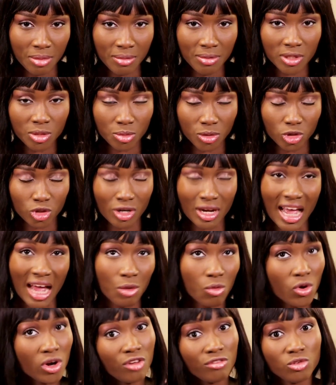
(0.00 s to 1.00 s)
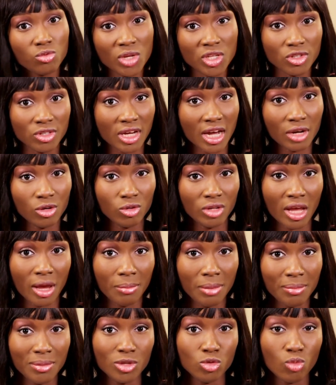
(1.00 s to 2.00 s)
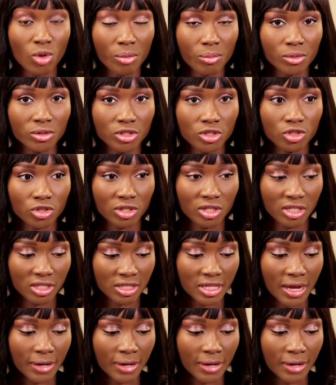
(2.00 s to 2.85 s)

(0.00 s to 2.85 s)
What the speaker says: baby is positioned. And one of the ways you can know that your baby is well positioned is